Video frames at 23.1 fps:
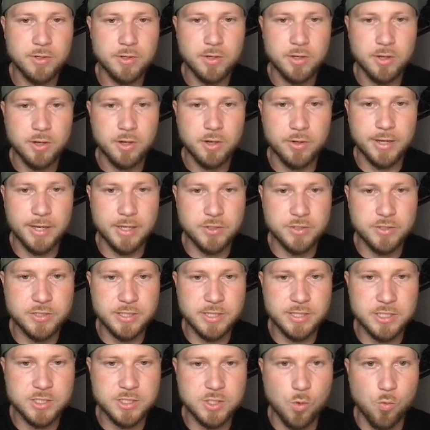Okay, you see
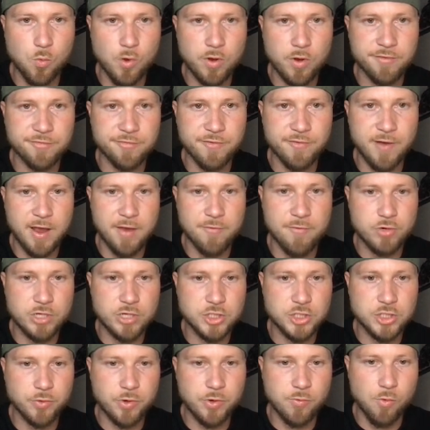this is a 1 to 5
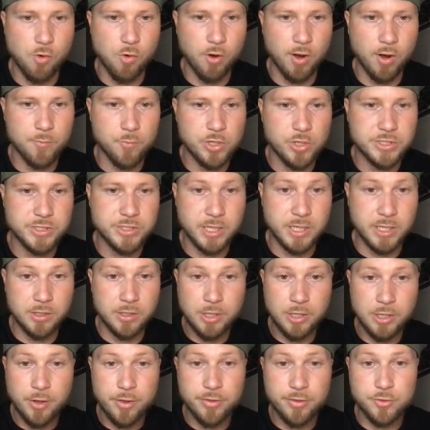risk to reward. I'm risking
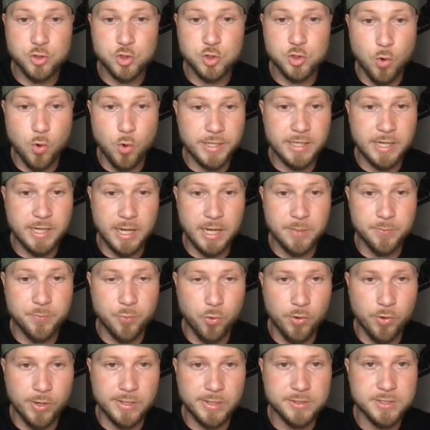29
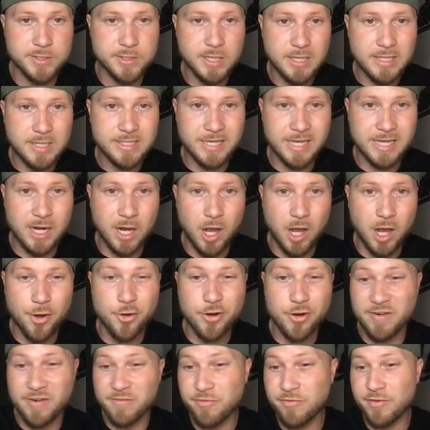points to get
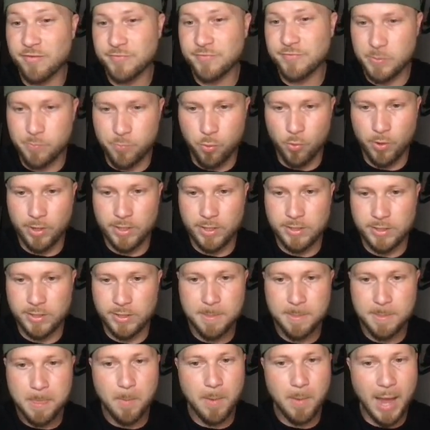150 points.
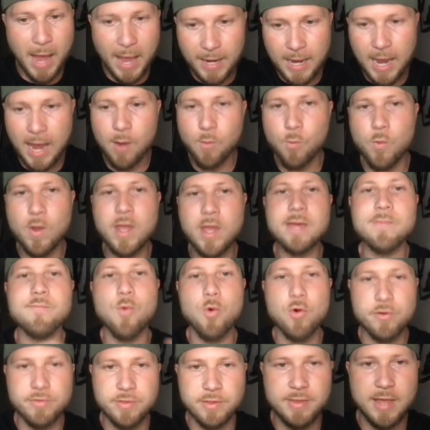I got way
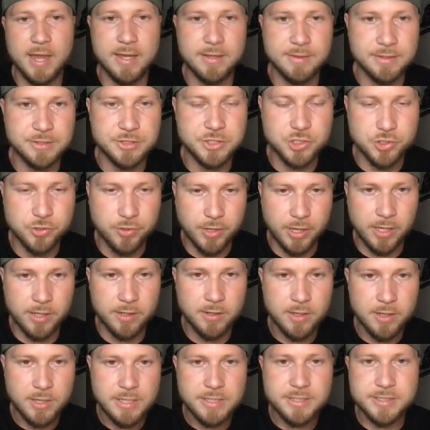more than that in this
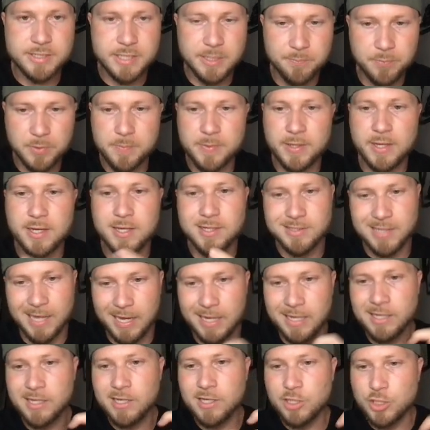trade simply because
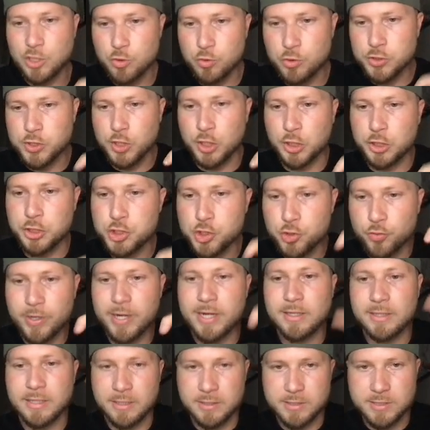I use a
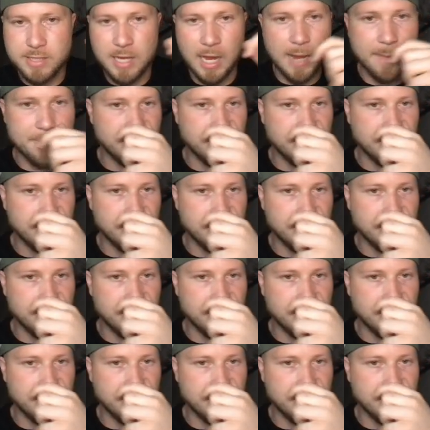trailing stop,